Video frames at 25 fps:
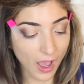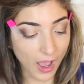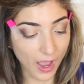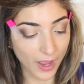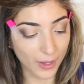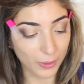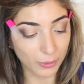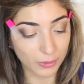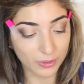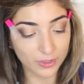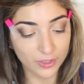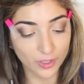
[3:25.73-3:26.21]

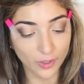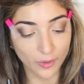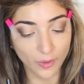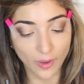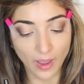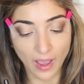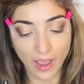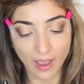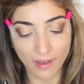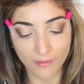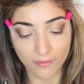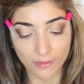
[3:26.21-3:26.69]
I also
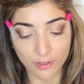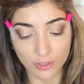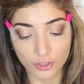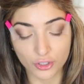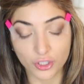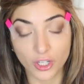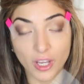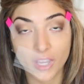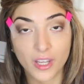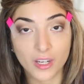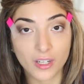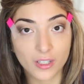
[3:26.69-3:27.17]
have the
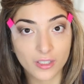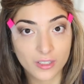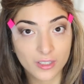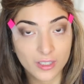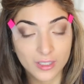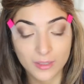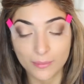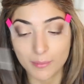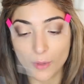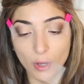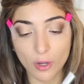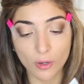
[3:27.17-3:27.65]
shade
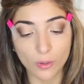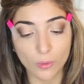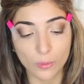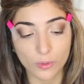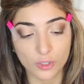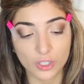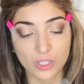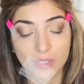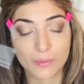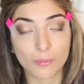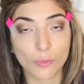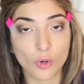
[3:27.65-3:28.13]
Smoke,
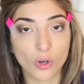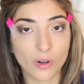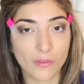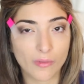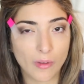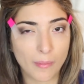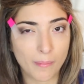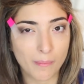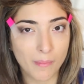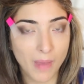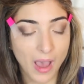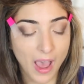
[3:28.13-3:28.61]
which is more
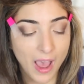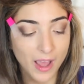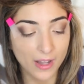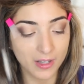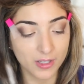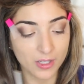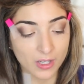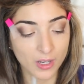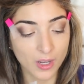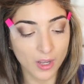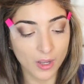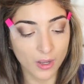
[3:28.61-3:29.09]
of a
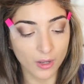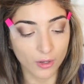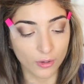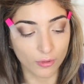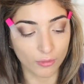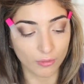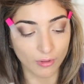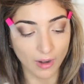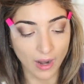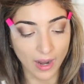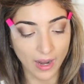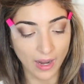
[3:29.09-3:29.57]
matte
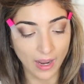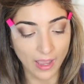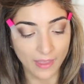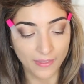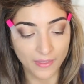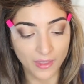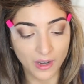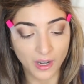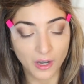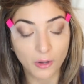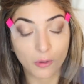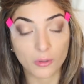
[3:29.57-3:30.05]
grey
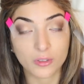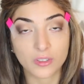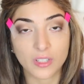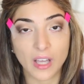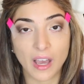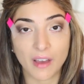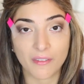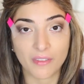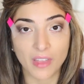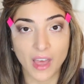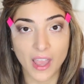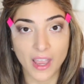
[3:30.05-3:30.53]
and then I
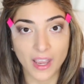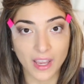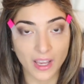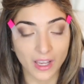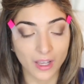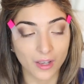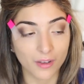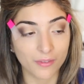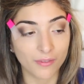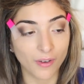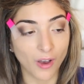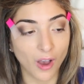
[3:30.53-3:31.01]
also have that
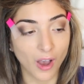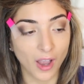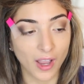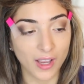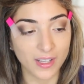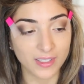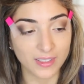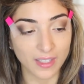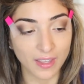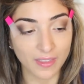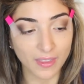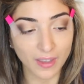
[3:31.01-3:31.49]
ink for eyes.